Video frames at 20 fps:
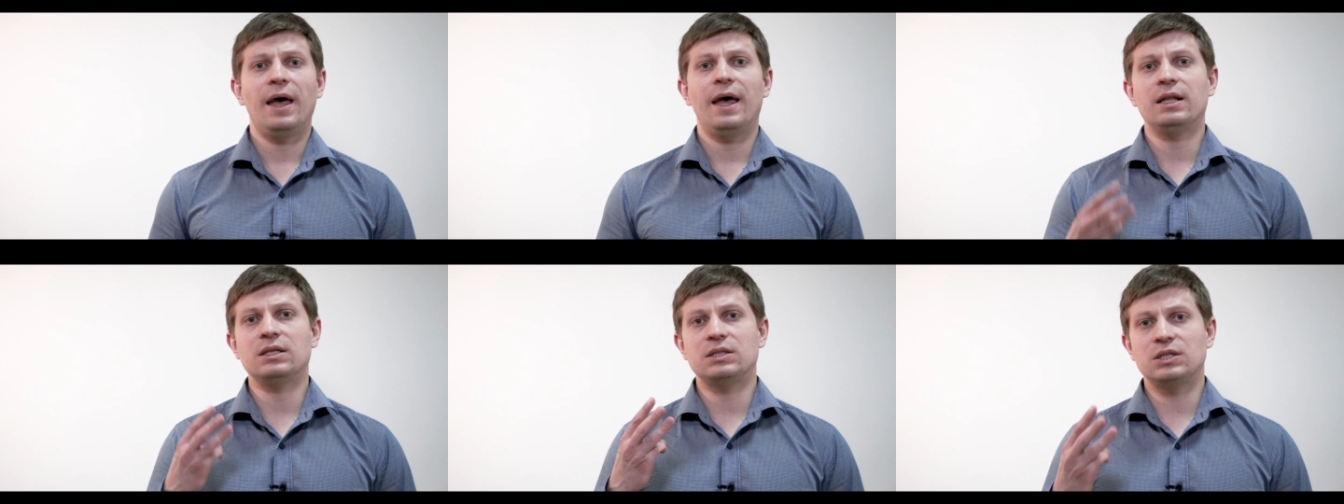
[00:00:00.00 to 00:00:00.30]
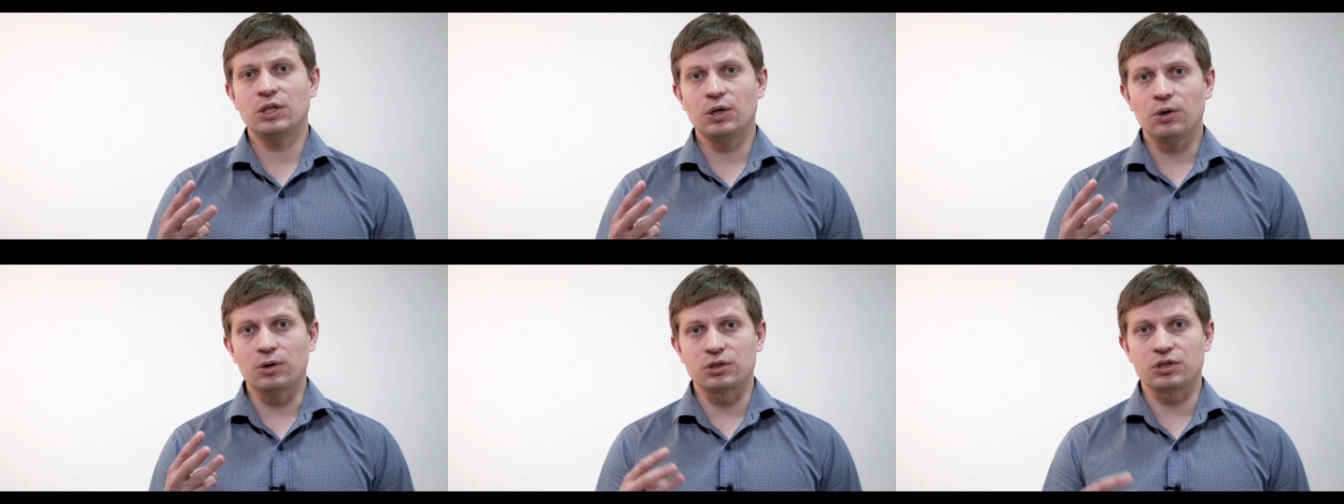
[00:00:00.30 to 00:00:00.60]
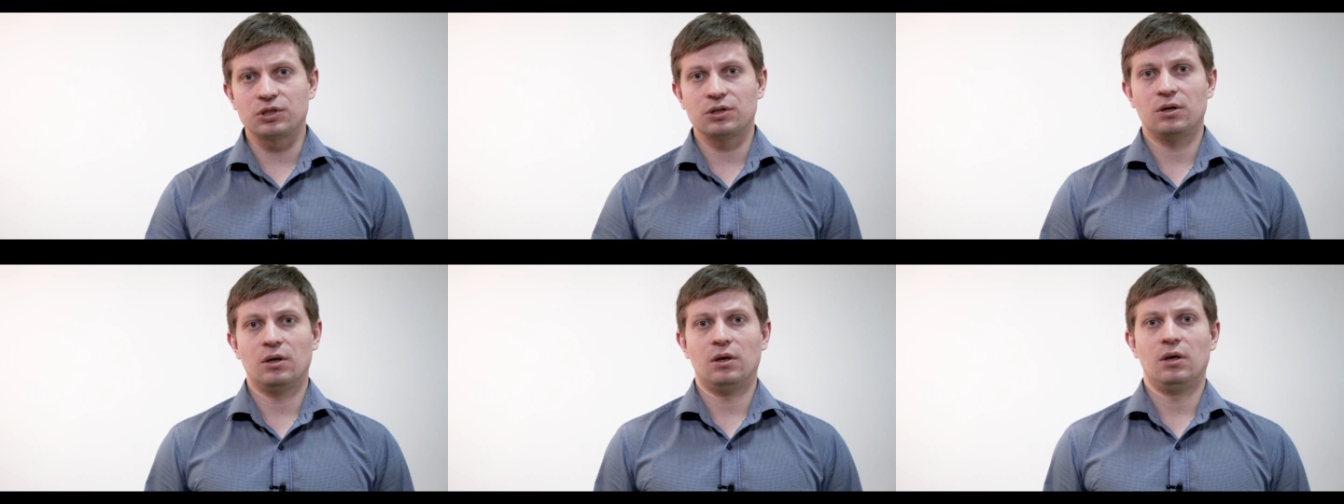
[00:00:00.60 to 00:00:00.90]
And third,
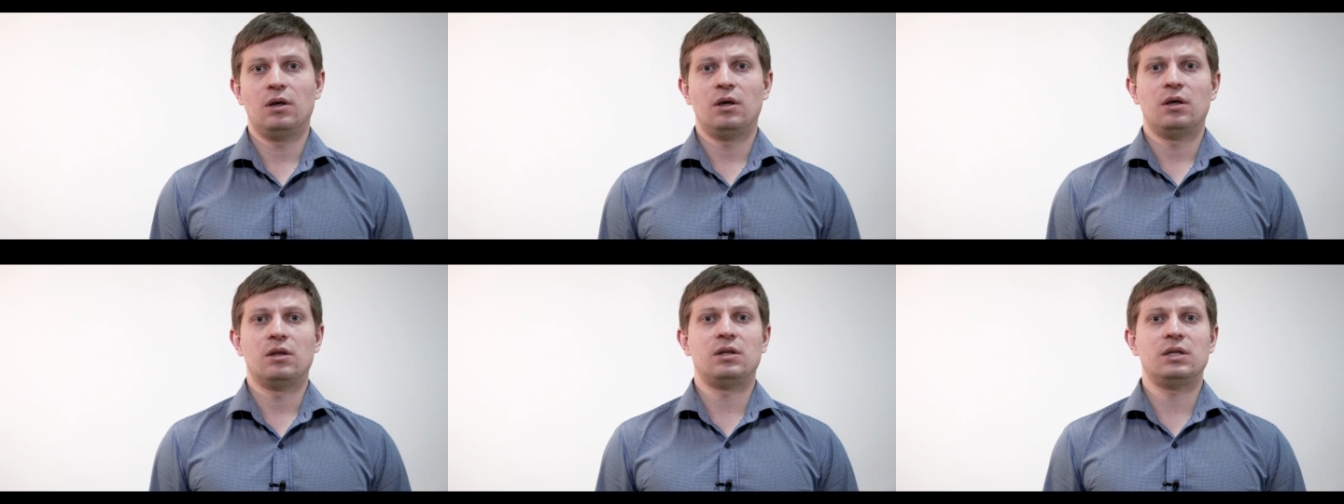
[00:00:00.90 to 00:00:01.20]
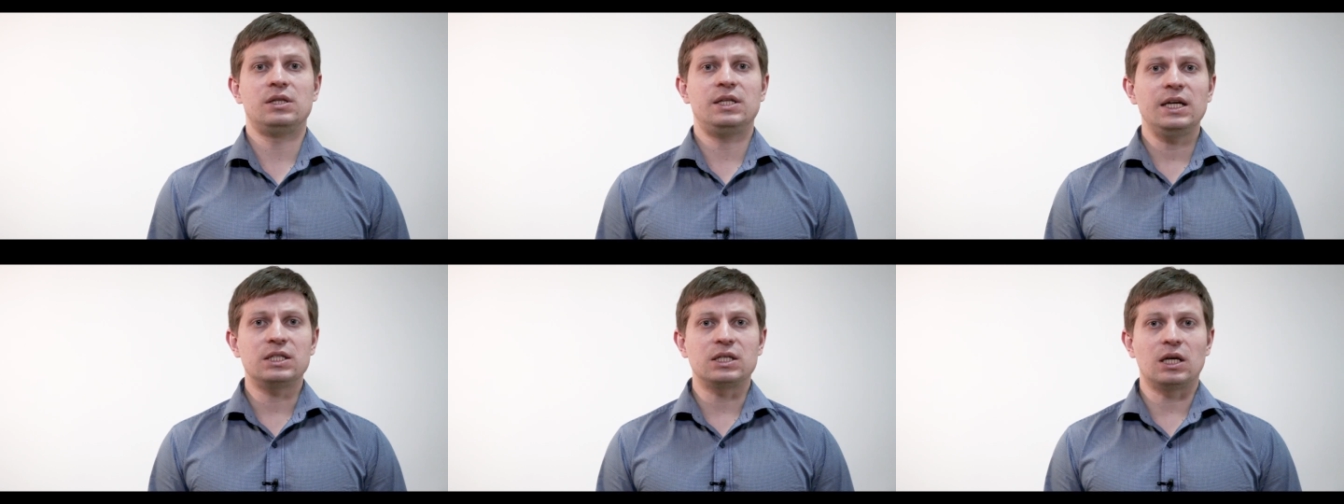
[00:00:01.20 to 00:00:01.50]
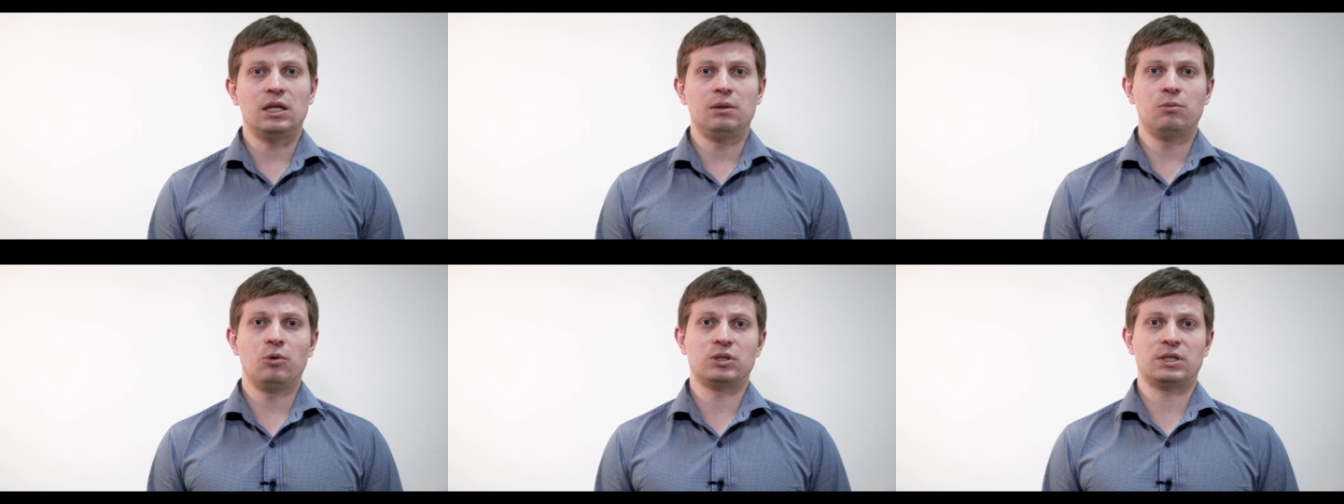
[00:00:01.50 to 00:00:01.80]
the
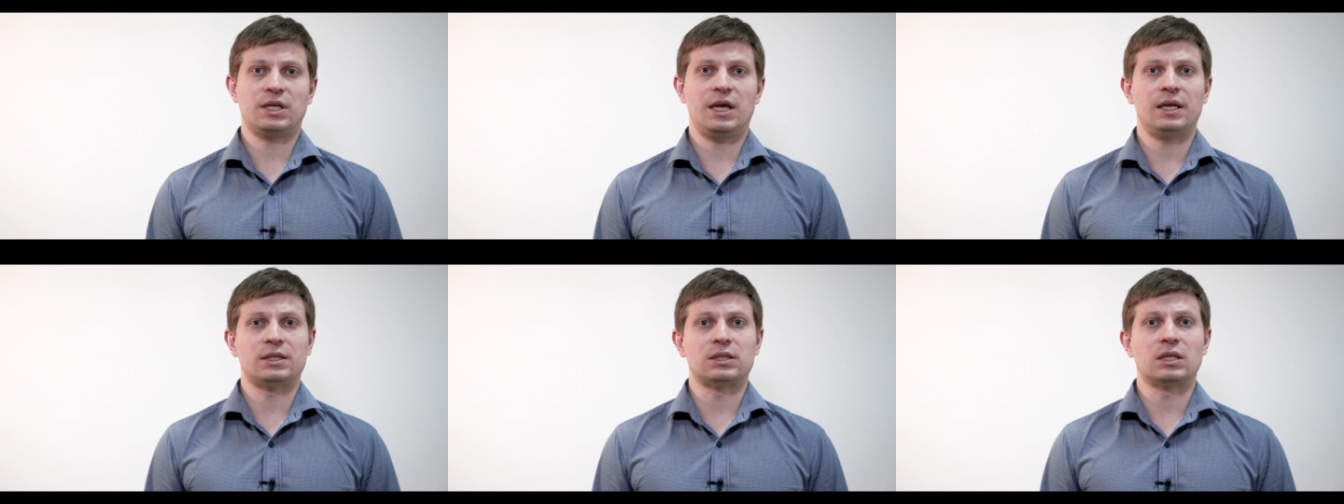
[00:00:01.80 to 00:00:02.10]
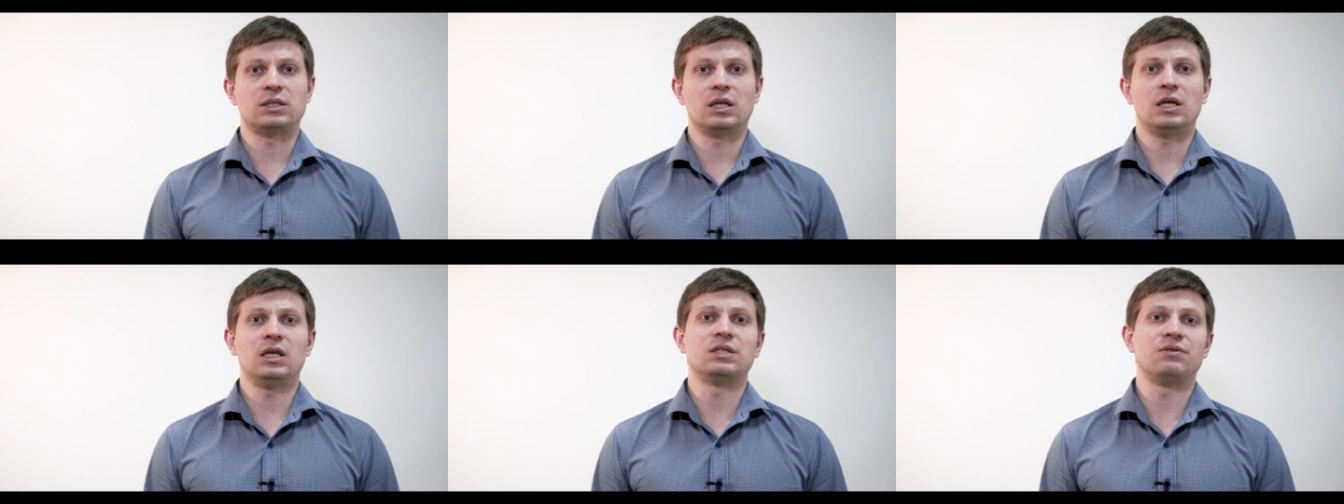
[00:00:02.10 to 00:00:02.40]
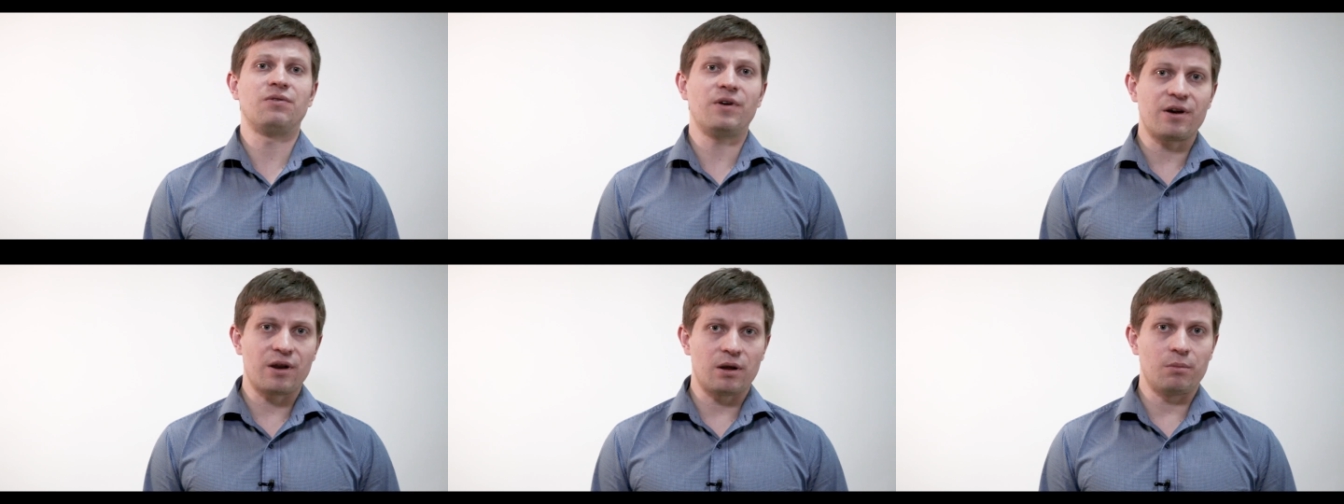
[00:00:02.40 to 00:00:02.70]
data in most cases
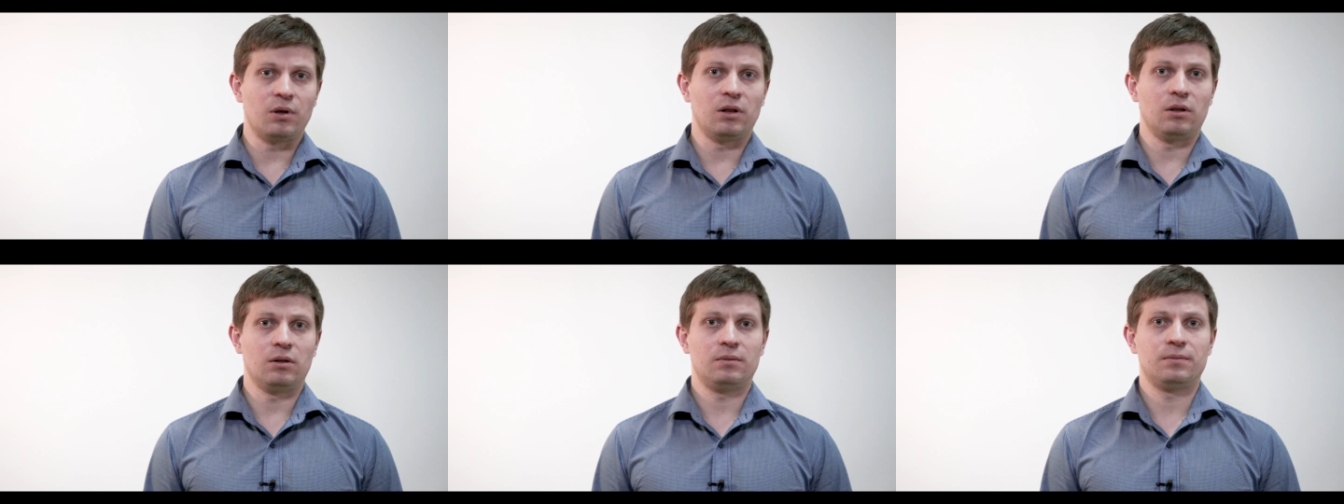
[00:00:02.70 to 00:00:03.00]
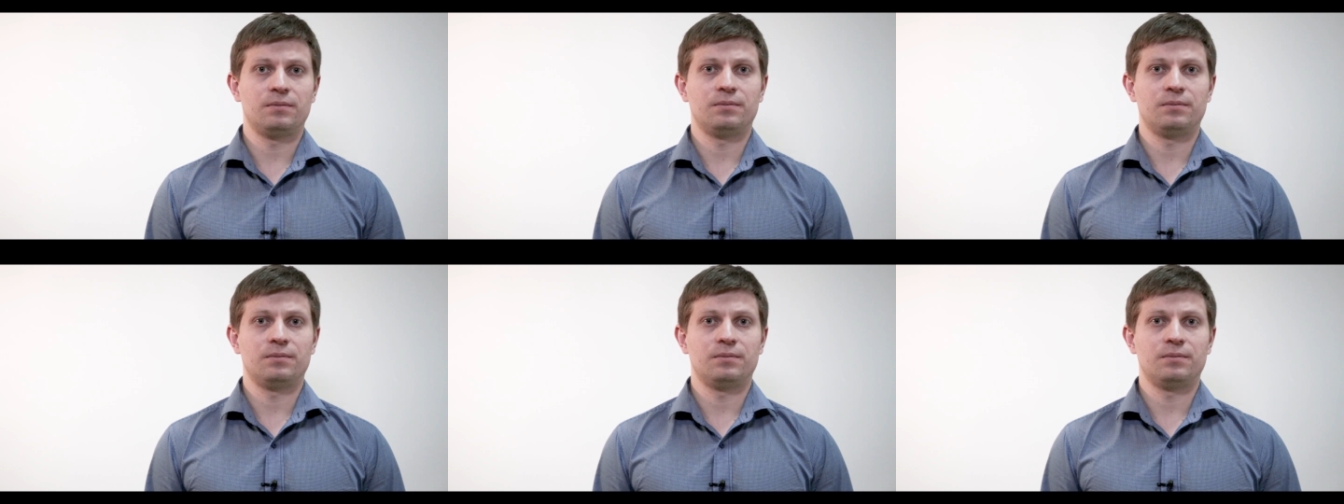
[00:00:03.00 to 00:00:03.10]
is variable.